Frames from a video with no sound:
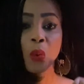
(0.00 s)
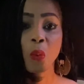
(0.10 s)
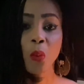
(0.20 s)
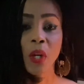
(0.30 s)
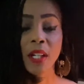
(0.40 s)

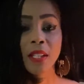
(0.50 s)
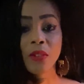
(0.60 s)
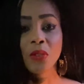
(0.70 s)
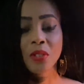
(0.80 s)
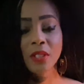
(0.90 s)
what it
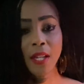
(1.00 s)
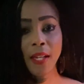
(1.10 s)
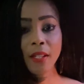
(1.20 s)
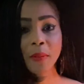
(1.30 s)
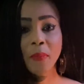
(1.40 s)
looks
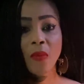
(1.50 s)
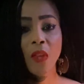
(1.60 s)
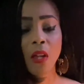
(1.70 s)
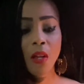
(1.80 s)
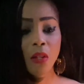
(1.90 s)
like.
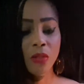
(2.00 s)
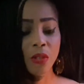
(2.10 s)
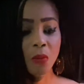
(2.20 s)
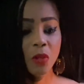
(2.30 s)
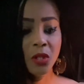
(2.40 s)
So
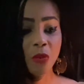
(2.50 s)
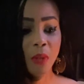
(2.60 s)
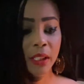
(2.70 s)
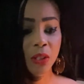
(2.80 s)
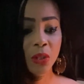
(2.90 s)
when you're
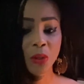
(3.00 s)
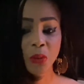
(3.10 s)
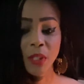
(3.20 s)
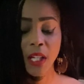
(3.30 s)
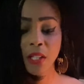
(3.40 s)
ready to
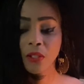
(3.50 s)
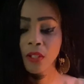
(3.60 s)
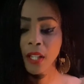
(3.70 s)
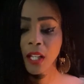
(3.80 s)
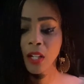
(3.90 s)
create, you're going to
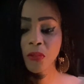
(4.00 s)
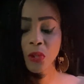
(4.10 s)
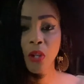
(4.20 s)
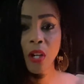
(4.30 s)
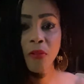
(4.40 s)
have your
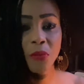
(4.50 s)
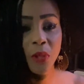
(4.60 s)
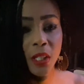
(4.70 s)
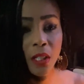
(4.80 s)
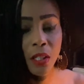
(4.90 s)

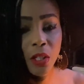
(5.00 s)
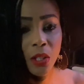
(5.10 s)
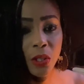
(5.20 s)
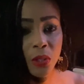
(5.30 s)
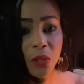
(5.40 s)
offering,
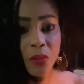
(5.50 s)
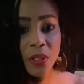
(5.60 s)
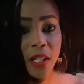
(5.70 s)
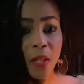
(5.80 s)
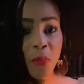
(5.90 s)
you're
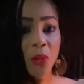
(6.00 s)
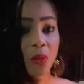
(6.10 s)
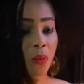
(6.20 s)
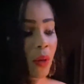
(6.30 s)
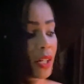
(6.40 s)
set up your
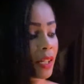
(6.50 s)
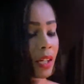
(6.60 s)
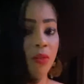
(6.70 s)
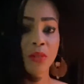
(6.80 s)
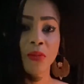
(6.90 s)
white
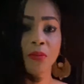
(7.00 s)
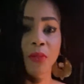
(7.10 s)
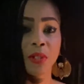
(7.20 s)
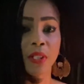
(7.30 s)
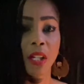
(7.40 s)
candles for the
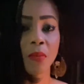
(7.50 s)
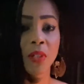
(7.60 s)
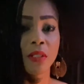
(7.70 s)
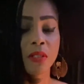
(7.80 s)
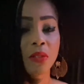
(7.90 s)
first time,
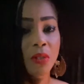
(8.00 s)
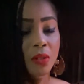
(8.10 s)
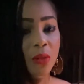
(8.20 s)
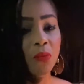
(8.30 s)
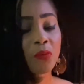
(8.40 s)
because
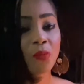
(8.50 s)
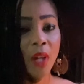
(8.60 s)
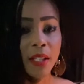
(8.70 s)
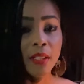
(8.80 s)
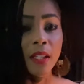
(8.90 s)
you're
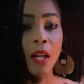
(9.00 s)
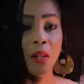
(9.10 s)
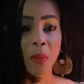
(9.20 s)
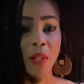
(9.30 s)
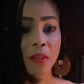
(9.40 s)
finding out
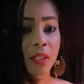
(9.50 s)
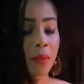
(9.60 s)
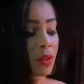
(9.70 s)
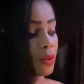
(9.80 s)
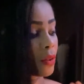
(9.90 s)
about the
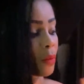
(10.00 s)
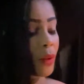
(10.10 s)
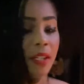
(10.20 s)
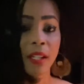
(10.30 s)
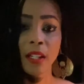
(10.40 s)
demon. So our
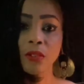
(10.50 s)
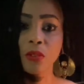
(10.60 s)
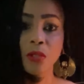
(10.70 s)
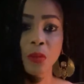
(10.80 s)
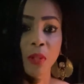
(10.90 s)
white
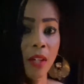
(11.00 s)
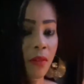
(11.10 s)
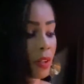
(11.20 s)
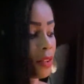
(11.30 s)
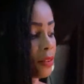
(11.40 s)
candles, we have our
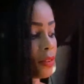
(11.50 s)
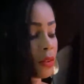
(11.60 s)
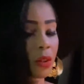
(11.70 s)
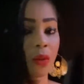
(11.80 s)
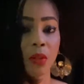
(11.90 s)
incense
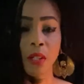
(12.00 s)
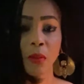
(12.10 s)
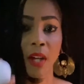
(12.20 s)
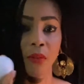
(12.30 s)
going, we have our